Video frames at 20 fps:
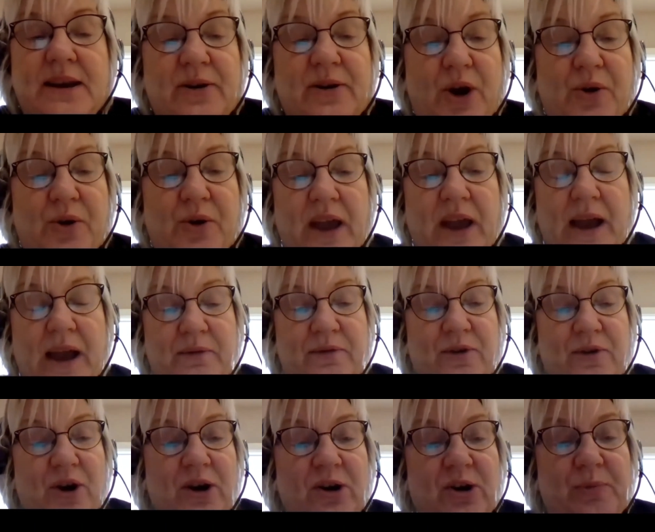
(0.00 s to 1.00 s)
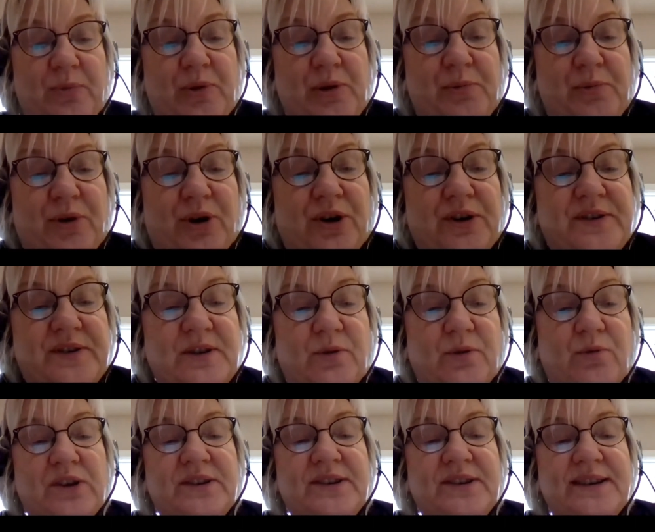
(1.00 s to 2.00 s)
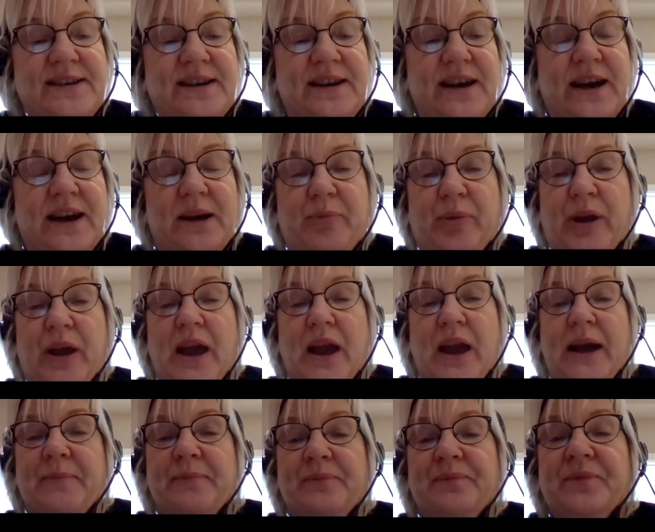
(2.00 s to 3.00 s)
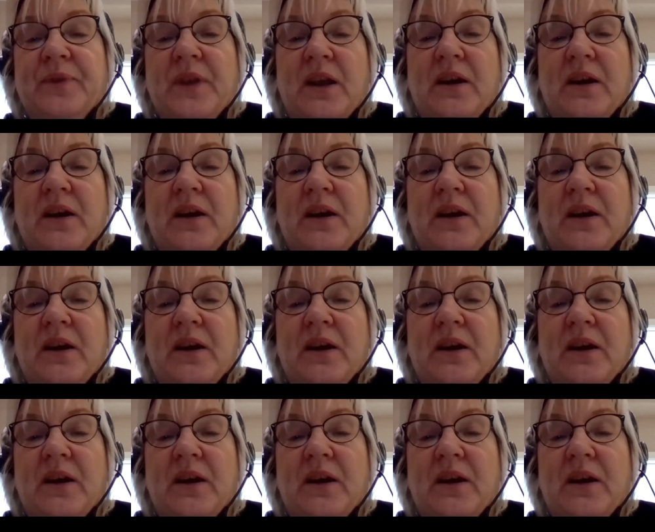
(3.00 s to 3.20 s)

Okay, we've got a couple more. So what is an IPM?